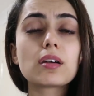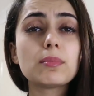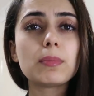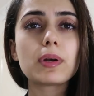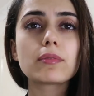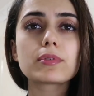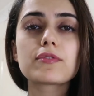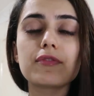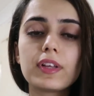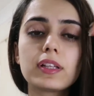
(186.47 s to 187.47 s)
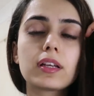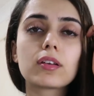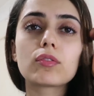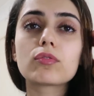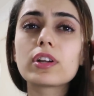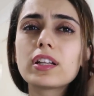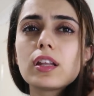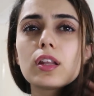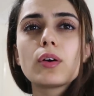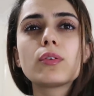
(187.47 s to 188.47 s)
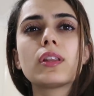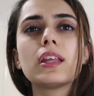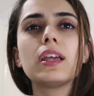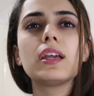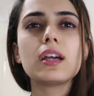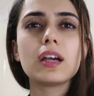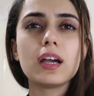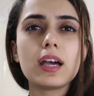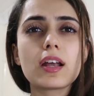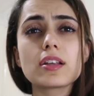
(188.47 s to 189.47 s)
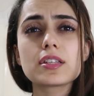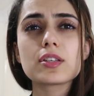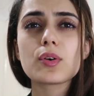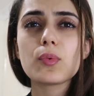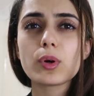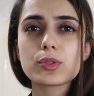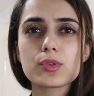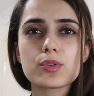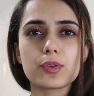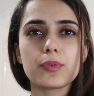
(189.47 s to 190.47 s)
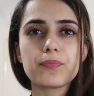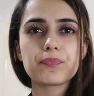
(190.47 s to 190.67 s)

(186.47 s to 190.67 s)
I remember I was feeling really lonely and I didn't know what to do.